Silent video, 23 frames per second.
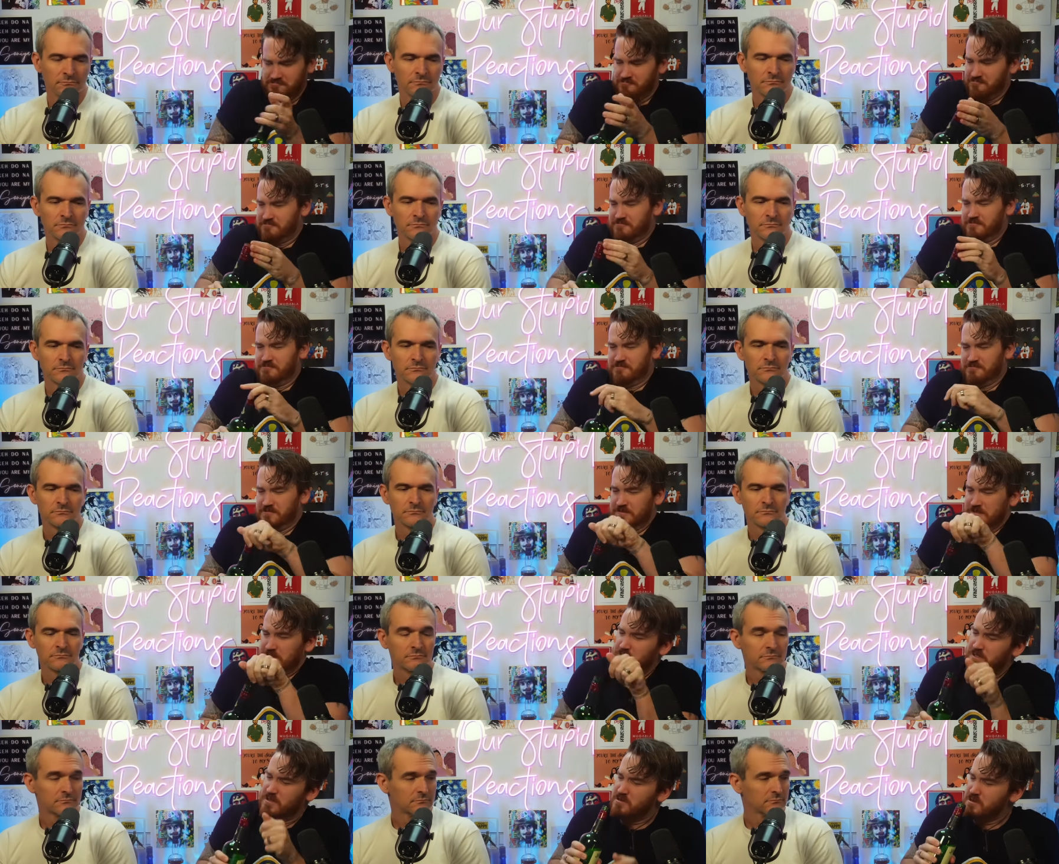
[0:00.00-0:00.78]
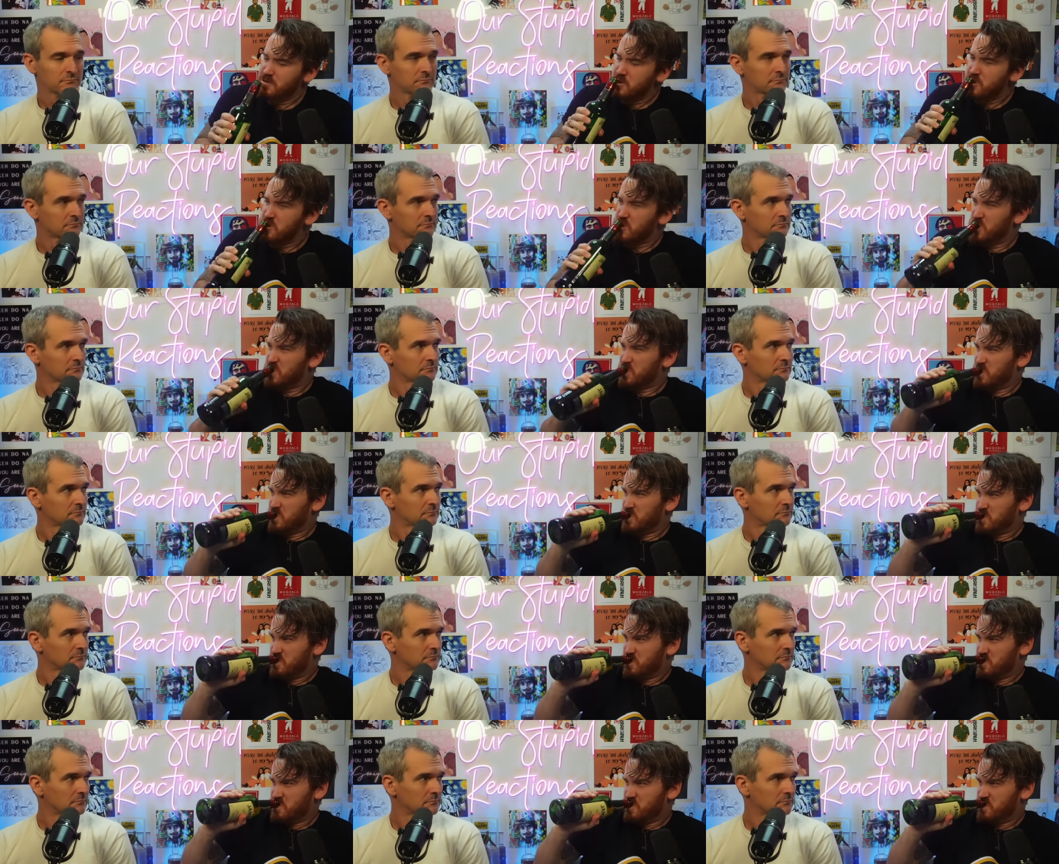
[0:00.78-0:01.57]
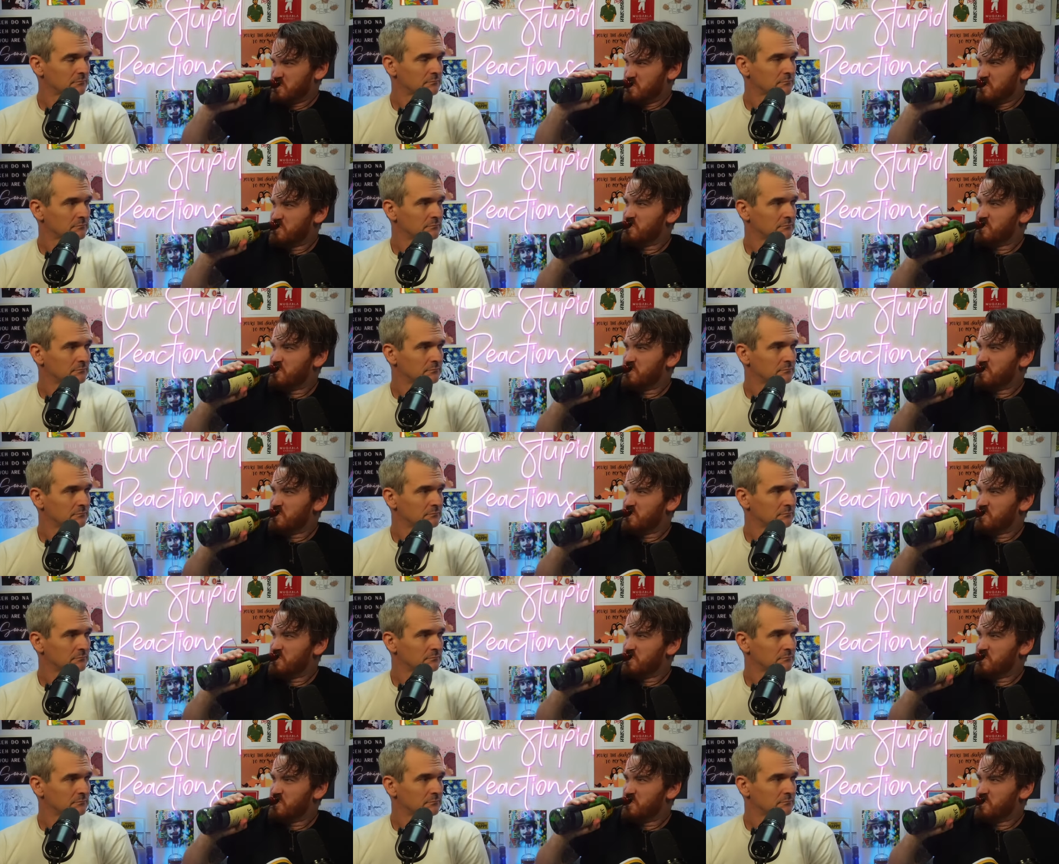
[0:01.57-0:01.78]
Nobody speaks.